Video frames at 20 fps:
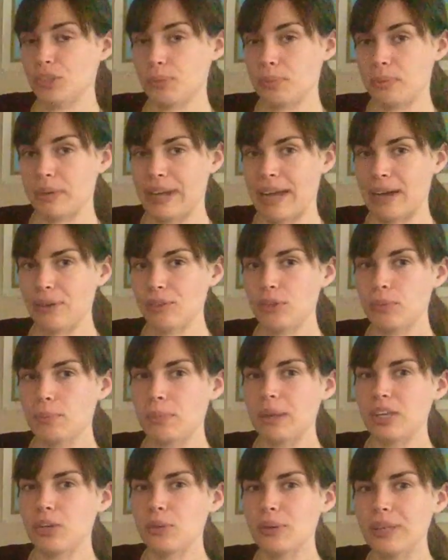to pronounce,
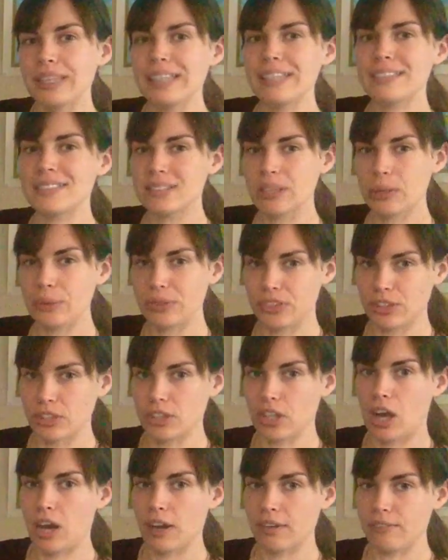but you at least know it's a
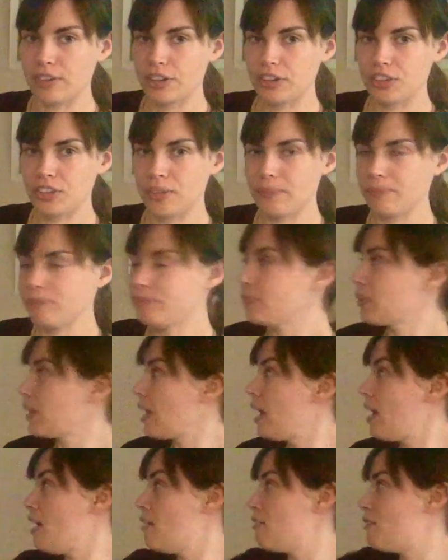long version.
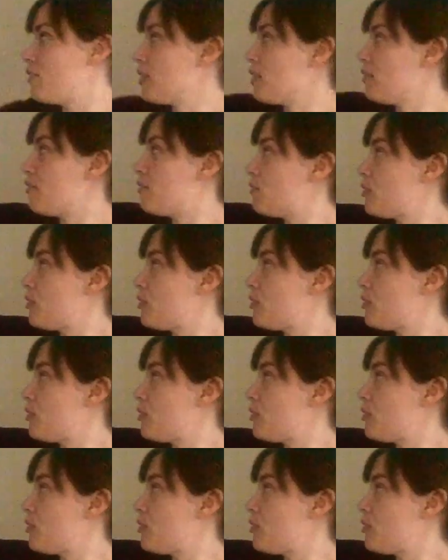For the